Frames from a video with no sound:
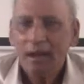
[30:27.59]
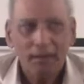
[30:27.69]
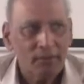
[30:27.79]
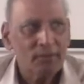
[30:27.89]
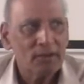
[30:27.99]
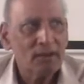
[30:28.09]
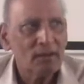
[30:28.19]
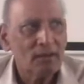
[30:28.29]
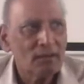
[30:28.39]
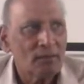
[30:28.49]
I have
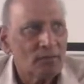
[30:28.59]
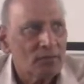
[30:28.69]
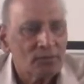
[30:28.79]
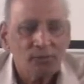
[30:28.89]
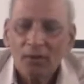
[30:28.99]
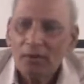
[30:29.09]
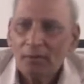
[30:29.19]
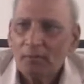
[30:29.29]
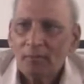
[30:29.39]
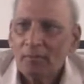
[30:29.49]
written in the first
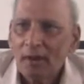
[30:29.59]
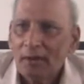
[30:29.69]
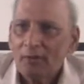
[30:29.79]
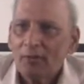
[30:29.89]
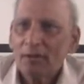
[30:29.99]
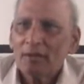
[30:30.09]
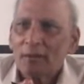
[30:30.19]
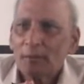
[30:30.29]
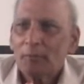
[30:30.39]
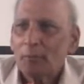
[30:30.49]
volume, I don't
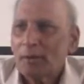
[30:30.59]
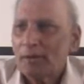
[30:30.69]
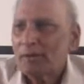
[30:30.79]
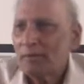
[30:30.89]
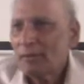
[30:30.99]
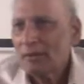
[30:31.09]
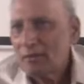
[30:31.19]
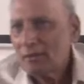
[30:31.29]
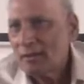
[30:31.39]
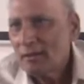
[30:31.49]
accept Bhashya
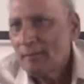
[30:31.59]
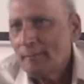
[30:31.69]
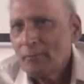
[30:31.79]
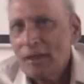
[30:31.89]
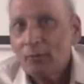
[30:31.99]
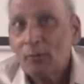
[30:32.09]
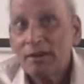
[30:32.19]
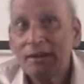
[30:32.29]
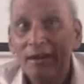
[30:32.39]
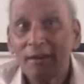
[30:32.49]
Virodha. There are
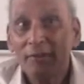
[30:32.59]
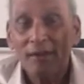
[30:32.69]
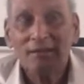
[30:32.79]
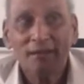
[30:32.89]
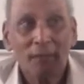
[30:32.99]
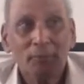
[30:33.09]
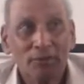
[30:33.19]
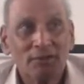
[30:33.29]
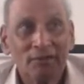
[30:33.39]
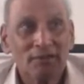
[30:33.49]
only 11
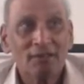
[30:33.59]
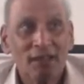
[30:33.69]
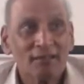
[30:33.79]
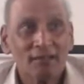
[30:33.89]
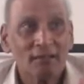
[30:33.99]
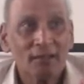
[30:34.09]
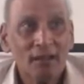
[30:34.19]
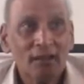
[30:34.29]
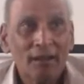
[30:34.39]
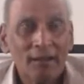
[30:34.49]
examples in Sanskrit,
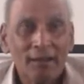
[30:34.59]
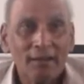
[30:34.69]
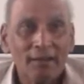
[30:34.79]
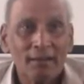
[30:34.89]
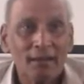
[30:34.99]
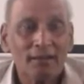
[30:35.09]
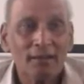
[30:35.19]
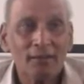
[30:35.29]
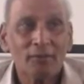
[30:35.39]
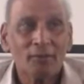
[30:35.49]
and I can
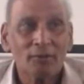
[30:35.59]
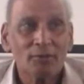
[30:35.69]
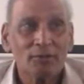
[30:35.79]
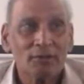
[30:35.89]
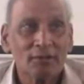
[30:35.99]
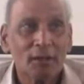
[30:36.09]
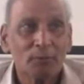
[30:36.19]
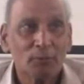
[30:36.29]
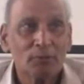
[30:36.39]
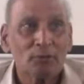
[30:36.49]
take care of all those
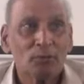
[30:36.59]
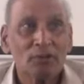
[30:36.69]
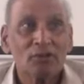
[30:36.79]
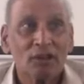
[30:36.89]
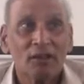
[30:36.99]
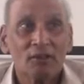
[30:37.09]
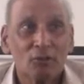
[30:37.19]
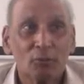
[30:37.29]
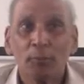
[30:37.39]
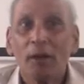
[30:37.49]
examples with
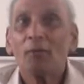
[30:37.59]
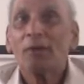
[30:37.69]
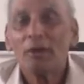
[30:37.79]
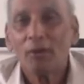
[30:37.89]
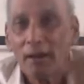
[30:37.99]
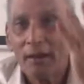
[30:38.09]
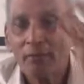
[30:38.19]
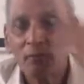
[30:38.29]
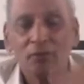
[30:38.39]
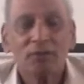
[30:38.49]
Sahasrudha. Why do I
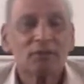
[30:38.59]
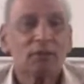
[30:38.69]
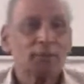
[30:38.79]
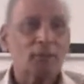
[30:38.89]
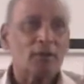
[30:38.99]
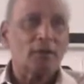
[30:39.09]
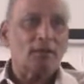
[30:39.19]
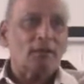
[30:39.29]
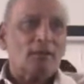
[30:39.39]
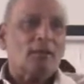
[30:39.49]
have to accept
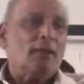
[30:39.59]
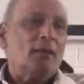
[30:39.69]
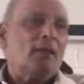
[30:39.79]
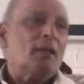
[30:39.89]
it? In